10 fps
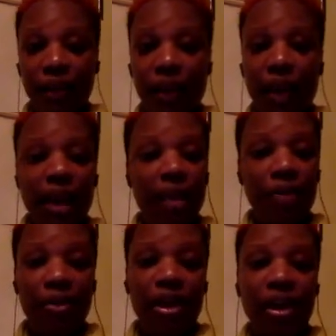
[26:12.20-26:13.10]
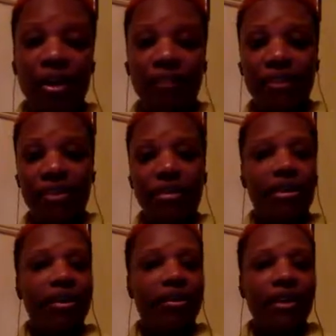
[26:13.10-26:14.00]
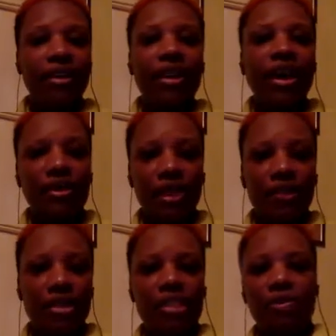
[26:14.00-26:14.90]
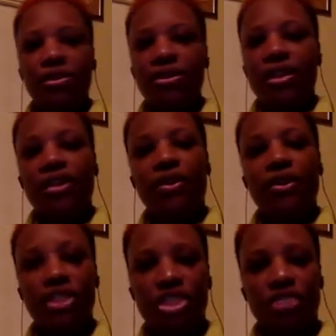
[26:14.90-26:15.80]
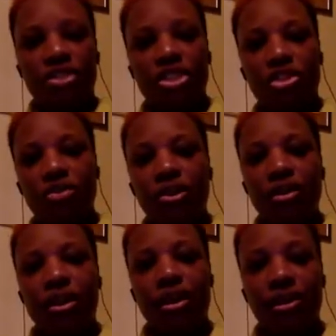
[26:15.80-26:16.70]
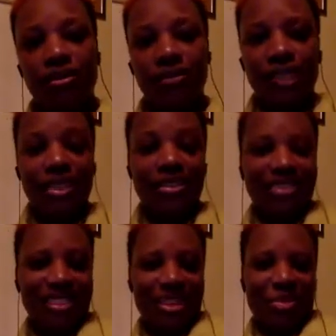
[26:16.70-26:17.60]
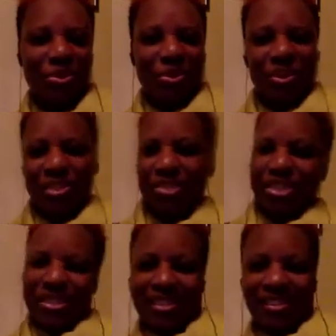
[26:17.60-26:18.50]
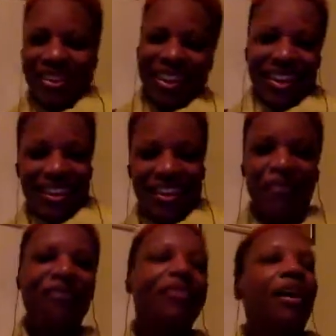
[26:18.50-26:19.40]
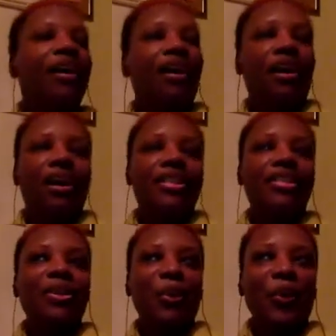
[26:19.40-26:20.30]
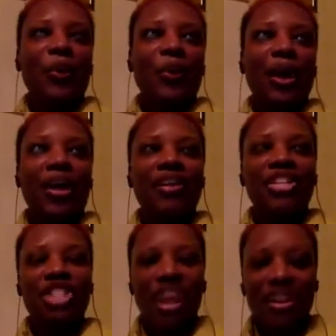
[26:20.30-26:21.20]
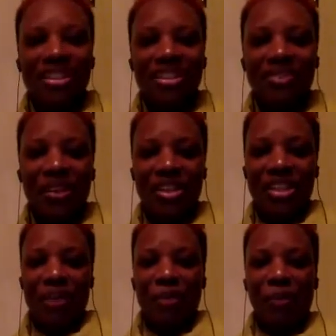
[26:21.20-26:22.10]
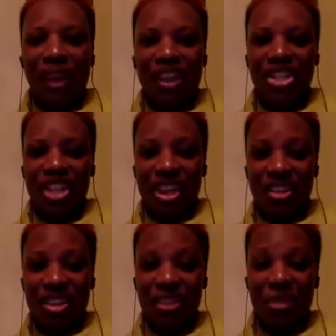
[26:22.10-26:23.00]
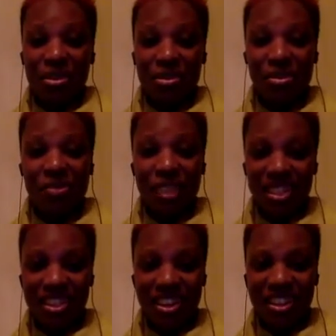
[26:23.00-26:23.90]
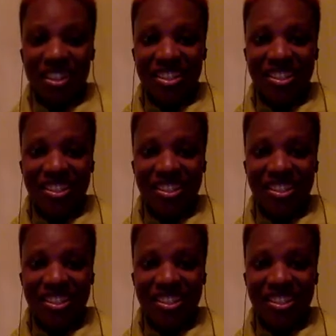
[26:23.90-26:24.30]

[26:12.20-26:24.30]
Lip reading: I would have, and I will have experience that the younger generation will not have. It's not that I'm old, I'm still young, yes. So jacks, for example, playing jacks. Anybody remember playing jacks?